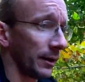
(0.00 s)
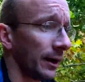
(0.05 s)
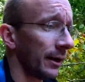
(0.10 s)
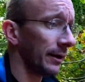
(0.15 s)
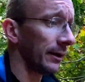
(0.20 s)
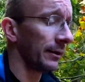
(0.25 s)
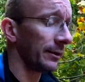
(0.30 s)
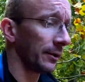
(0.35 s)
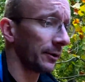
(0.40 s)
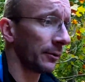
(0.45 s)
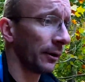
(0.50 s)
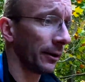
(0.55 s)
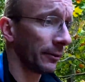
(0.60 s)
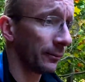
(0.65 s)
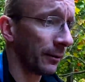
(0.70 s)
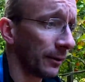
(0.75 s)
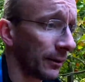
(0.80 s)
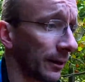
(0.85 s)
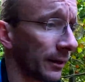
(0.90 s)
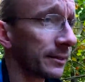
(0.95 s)
and I didn't quite
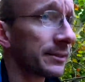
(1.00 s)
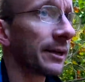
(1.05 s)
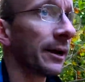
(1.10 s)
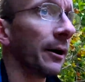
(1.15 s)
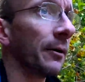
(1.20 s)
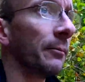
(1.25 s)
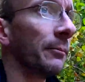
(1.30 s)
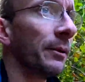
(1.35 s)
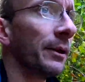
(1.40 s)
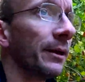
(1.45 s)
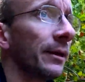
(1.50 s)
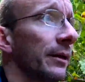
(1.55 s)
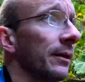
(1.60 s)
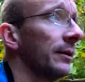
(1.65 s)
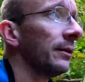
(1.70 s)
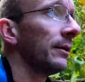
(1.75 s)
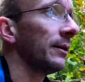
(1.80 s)
realize how big